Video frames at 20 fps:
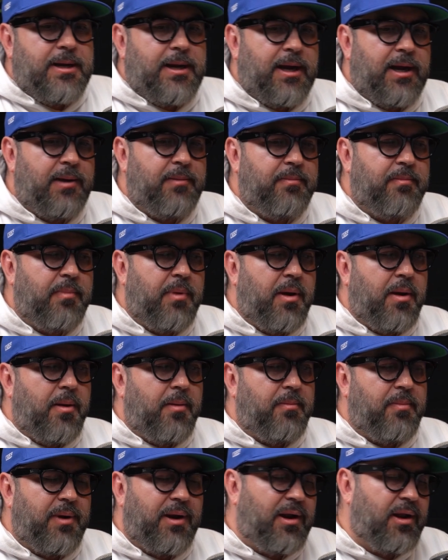
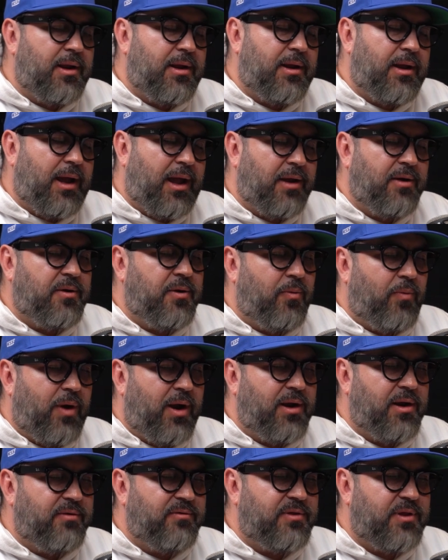But I don't know
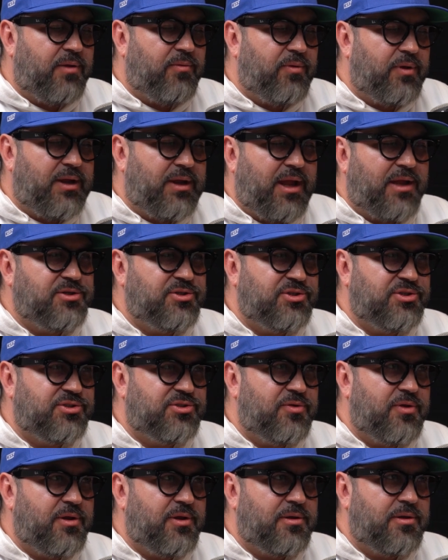why I never thought, well, can't you just
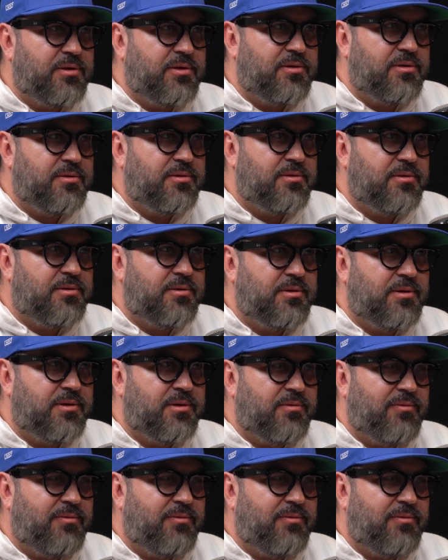do that in the